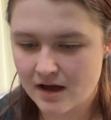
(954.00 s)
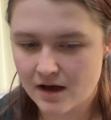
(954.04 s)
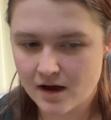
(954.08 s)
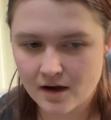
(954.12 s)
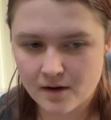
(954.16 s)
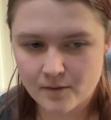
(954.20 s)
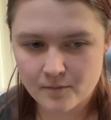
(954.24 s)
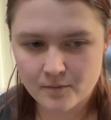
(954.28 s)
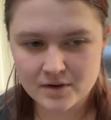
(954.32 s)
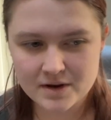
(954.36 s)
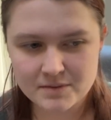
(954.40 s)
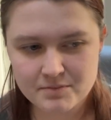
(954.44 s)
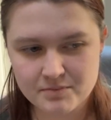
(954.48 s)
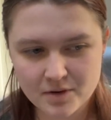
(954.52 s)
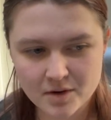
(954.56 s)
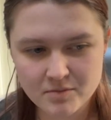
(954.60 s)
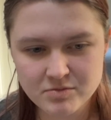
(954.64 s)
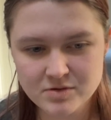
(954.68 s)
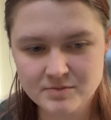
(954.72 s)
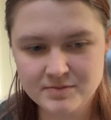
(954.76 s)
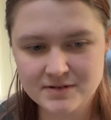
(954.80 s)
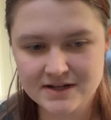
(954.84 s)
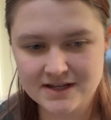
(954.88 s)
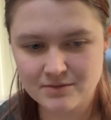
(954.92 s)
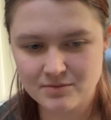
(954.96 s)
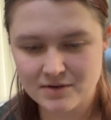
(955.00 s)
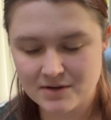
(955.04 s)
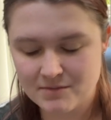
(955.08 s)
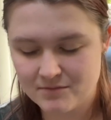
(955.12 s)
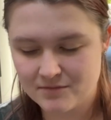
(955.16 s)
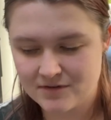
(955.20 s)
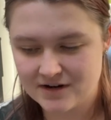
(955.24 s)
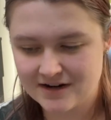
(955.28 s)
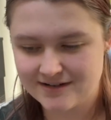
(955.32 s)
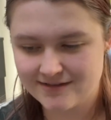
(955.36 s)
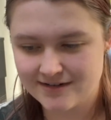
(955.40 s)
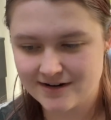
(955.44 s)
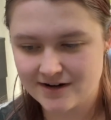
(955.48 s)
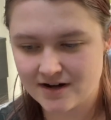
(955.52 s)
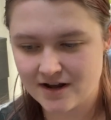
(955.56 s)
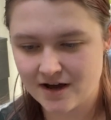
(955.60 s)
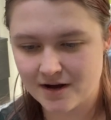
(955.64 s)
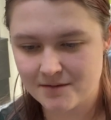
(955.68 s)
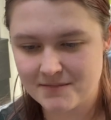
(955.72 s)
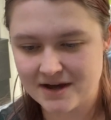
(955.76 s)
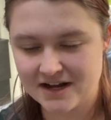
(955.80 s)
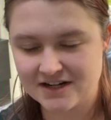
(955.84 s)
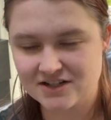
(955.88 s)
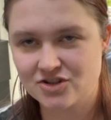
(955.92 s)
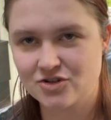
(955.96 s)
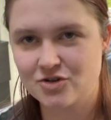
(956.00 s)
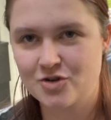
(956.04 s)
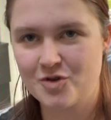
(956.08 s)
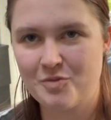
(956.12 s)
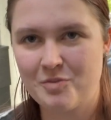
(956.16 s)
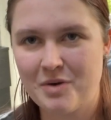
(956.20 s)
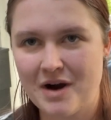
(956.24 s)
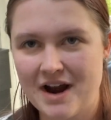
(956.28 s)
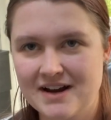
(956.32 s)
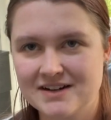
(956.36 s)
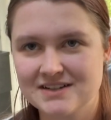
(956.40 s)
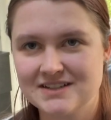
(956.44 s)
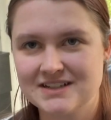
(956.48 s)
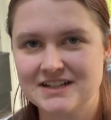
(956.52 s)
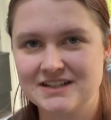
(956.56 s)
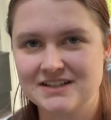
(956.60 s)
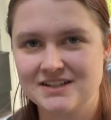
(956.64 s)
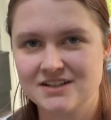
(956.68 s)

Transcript: we're probably, when we're in our magical practice,